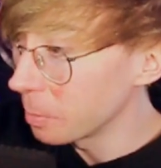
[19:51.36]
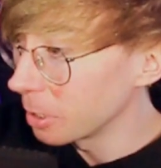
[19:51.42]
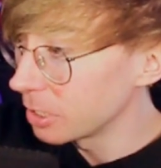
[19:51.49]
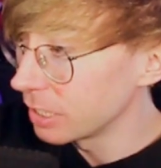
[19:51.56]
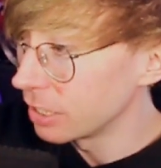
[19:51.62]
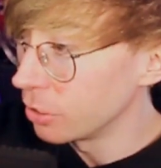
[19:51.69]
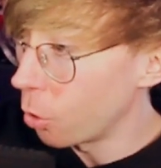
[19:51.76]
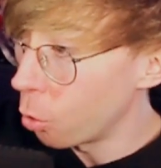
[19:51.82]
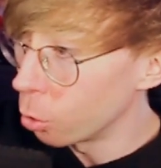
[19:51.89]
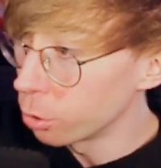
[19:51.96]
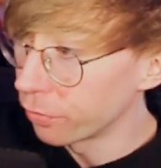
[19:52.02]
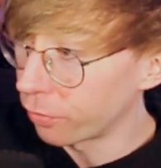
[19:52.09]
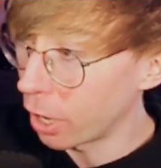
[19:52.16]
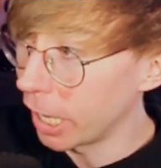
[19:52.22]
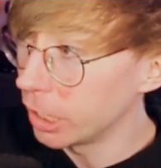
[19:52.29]
is an
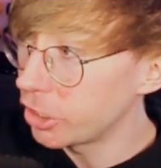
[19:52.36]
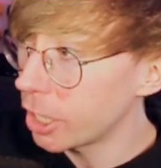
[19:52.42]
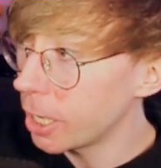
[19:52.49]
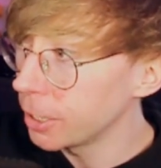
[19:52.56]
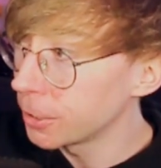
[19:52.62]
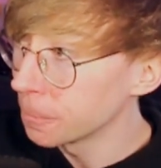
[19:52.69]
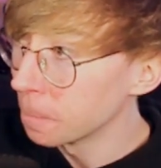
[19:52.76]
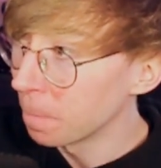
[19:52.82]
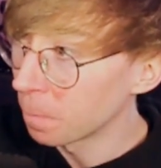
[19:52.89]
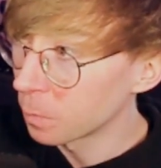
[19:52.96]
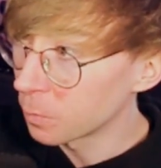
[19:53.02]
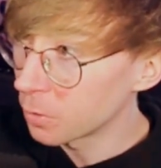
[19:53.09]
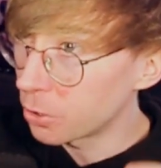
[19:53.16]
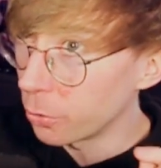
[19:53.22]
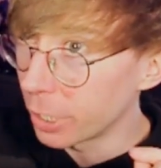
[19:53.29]
old franchise,
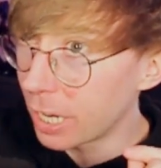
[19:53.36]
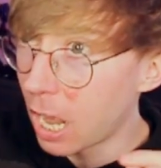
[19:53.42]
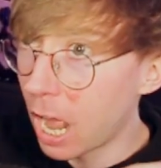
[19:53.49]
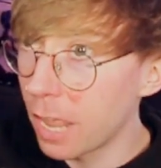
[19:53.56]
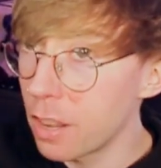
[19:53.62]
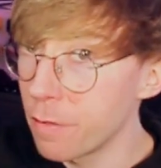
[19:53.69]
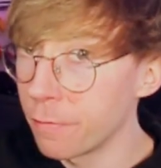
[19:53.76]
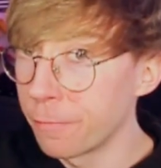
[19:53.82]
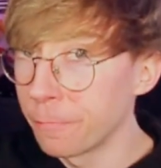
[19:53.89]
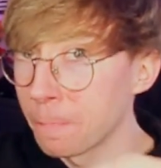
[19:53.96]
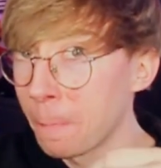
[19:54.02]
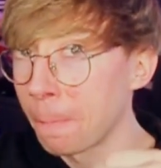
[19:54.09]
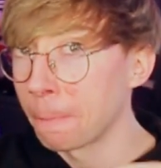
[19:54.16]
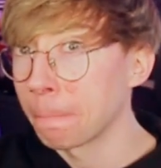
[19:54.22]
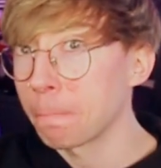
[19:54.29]
so it kind of
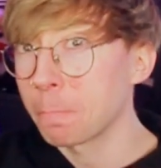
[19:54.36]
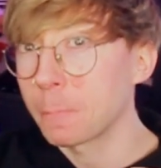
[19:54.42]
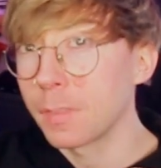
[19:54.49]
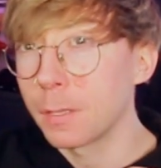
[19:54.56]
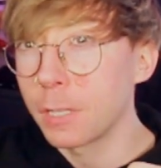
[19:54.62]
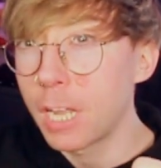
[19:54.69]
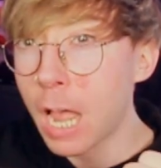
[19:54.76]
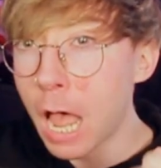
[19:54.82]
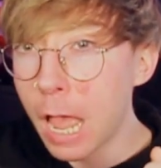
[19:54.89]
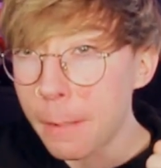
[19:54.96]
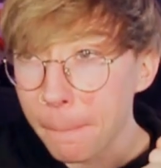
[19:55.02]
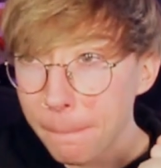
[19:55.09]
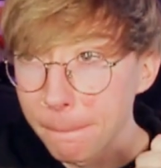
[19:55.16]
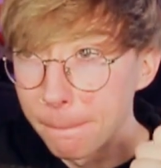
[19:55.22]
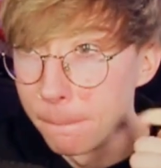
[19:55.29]
got
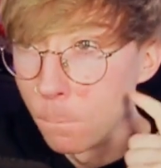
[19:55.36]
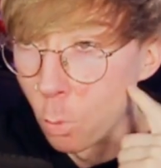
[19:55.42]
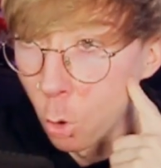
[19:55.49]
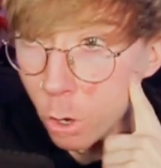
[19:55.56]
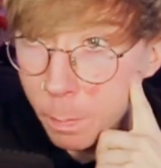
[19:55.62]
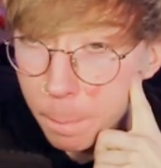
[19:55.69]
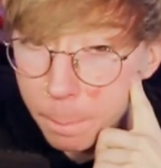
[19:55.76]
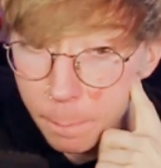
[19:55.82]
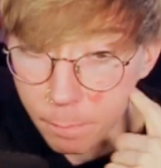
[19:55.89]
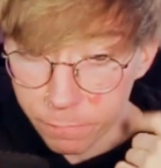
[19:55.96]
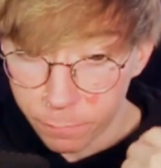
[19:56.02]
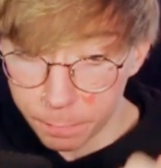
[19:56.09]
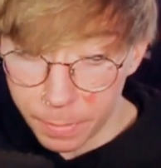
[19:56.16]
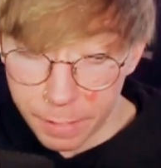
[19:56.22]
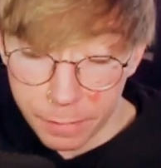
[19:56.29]
more,
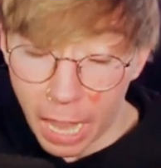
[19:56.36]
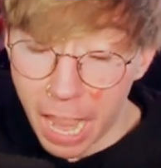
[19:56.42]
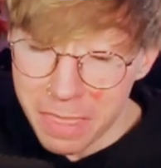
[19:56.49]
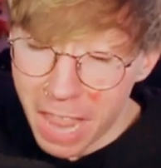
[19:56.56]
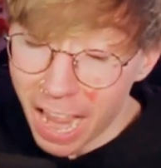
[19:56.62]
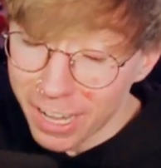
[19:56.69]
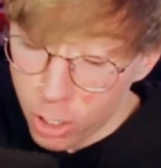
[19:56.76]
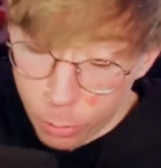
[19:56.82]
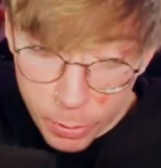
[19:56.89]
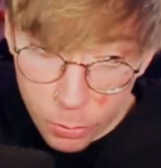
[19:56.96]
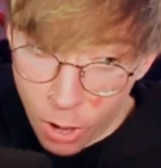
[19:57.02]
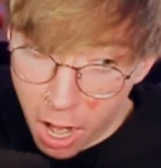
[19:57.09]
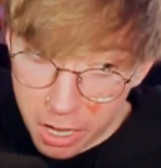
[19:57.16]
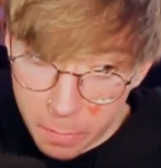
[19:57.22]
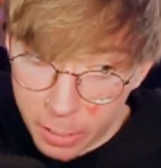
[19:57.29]
and I could be
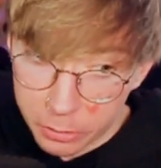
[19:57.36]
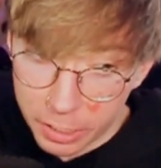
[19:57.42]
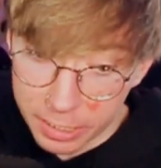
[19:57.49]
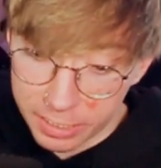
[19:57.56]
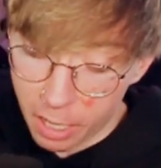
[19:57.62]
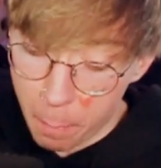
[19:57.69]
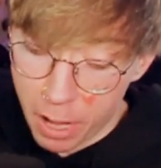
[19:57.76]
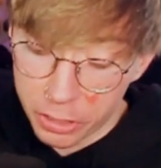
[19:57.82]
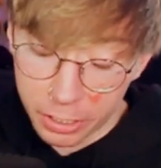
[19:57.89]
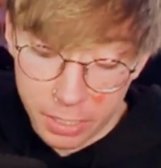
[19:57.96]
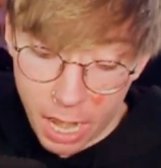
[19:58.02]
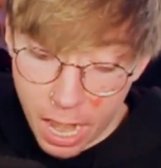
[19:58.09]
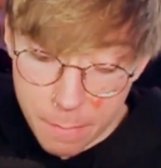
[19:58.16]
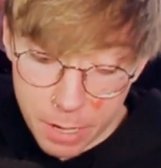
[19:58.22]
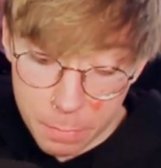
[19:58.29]
wrong about this, about the
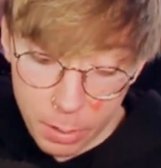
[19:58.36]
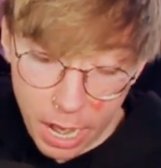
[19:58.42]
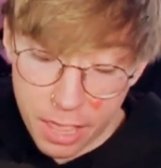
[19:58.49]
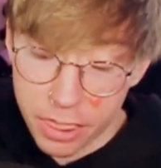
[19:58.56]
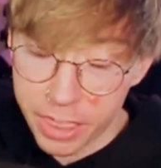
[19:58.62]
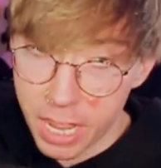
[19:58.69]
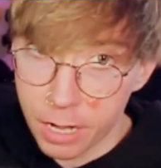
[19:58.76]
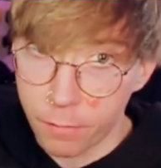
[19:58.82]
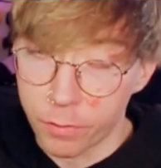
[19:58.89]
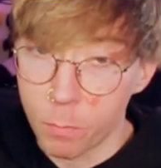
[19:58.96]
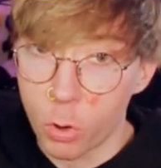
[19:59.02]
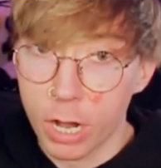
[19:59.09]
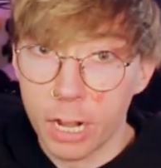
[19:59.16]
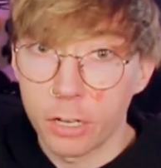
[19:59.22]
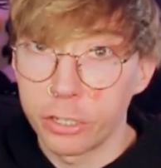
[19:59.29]
timing, but I think from
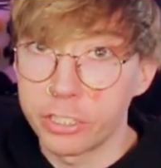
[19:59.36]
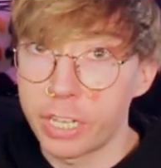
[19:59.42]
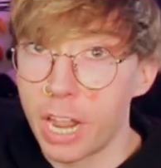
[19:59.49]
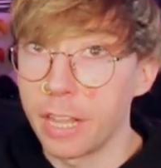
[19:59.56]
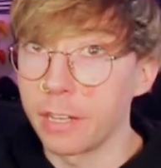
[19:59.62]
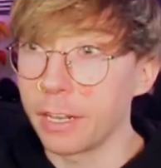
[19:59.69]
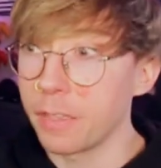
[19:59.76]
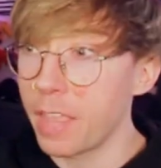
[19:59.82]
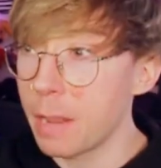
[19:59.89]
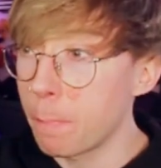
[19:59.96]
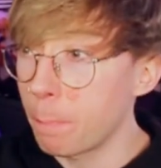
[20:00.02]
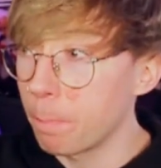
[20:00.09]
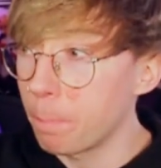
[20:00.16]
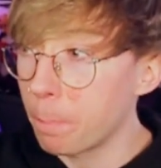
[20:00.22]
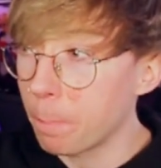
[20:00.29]
what I understand, they
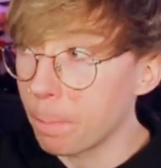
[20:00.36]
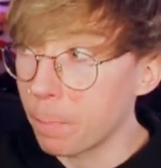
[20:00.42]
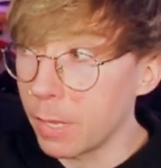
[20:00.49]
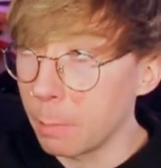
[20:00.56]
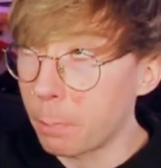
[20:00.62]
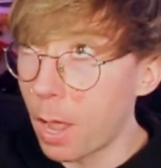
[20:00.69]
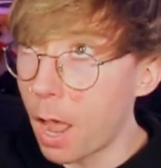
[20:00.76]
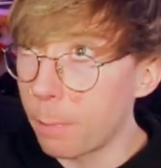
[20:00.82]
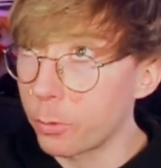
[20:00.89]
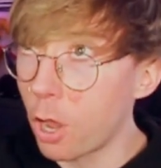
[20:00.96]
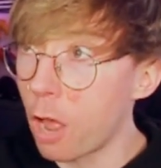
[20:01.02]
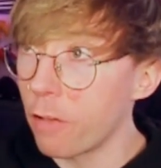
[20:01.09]
popped off